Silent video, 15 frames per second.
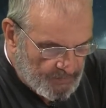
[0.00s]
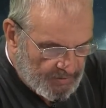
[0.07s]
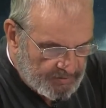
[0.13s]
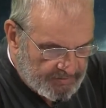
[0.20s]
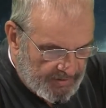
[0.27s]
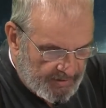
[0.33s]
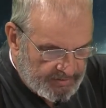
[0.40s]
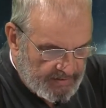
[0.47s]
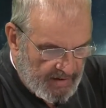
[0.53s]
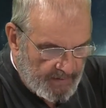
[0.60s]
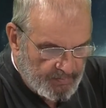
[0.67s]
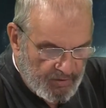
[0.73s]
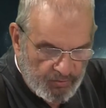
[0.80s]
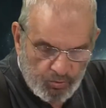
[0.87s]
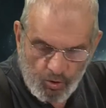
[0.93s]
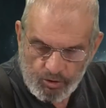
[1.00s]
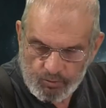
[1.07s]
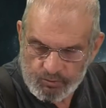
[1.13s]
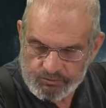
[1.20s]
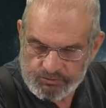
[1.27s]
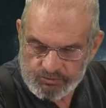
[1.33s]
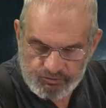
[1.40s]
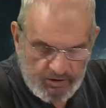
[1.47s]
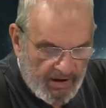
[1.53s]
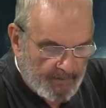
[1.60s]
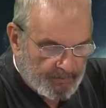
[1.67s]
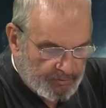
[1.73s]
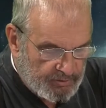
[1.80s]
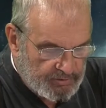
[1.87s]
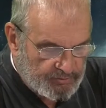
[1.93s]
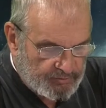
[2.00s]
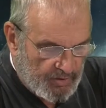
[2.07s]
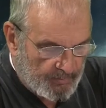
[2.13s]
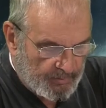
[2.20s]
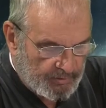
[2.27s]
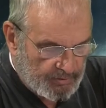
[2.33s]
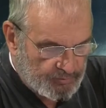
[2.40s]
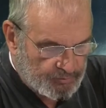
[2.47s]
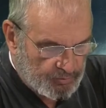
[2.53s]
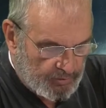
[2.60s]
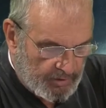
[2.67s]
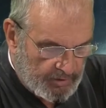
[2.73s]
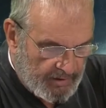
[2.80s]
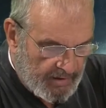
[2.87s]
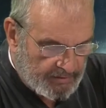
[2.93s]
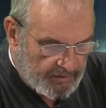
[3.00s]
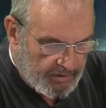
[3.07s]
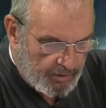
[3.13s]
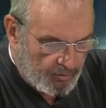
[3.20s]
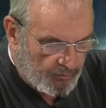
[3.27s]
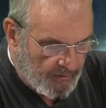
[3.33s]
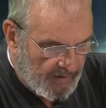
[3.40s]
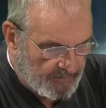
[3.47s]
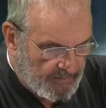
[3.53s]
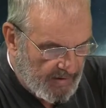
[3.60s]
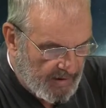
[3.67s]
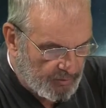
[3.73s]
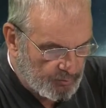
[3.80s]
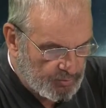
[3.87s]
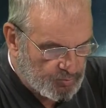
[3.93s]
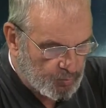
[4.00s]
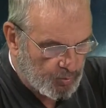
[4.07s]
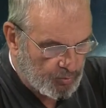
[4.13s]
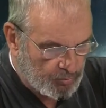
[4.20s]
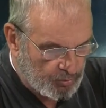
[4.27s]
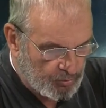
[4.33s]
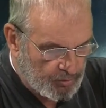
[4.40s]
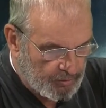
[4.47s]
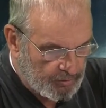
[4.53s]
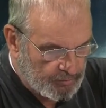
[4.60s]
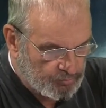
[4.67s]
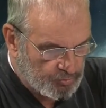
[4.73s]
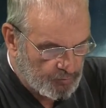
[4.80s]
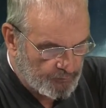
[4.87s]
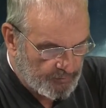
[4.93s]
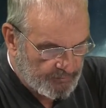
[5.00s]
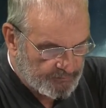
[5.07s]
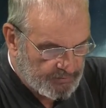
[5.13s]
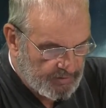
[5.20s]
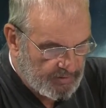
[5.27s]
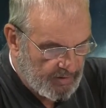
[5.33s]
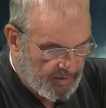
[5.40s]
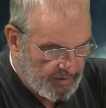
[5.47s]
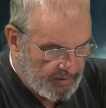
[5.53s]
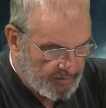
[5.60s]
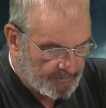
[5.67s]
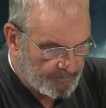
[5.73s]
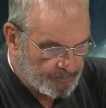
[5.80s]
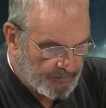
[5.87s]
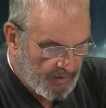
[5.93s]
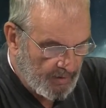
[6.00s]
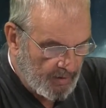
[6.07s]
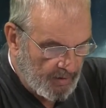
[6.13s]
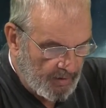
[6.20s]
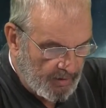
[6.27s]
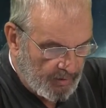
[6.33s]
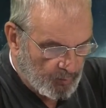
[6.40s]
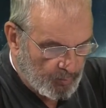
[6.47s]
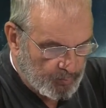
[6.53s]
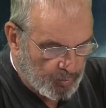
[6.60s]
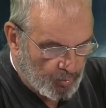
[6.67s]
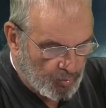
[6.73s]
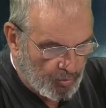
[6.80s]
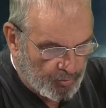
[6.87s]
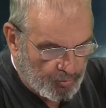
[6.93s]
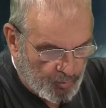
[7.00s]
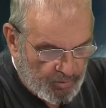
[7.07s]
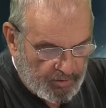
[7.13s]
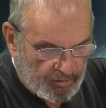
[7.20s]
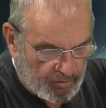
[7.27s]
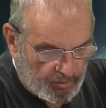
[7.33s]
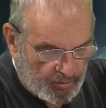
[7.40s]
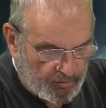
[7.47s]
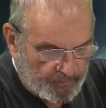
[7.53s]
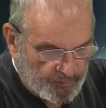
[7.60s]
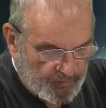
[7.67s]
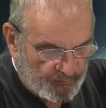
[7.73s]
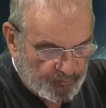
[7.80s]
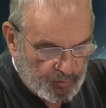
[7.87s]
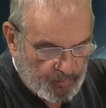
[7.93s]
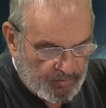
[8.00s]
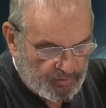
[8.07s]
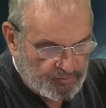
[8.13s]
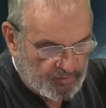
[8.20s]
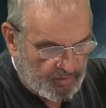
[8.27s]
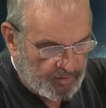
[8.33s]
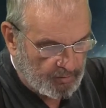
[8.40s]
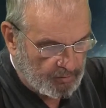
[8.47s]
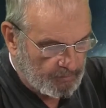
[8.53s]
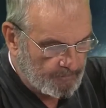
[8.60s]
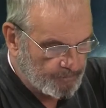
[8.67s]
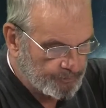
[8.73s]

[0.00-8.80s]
At that time, they thought it was the Japanese coming in, so they had the aircraft batteries were alerted at 2:15 a.m. and were put on a green alert a few minutes later.